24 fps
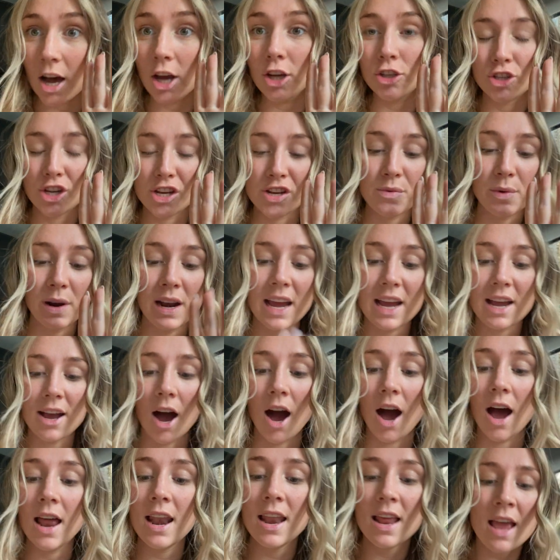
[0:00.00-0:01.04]
I'll show you what I
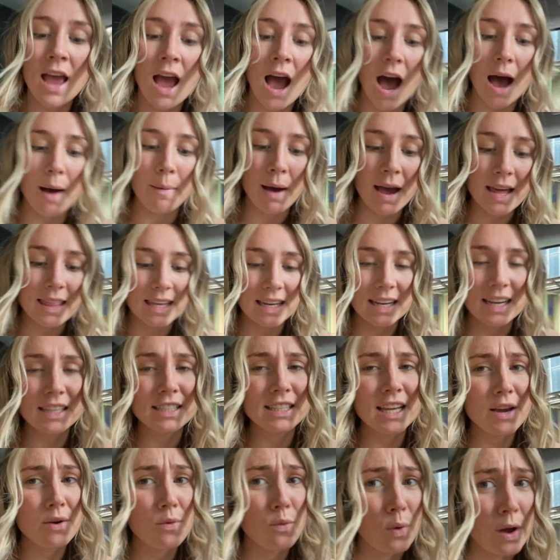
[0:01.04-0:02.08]
got. I think it's
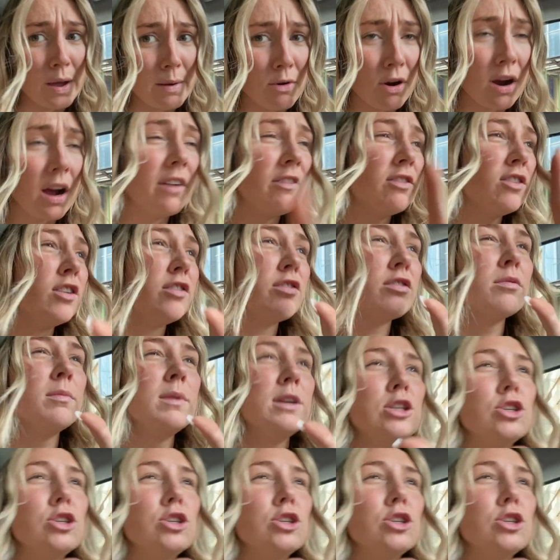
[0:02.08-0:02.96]
like way more helpful for me to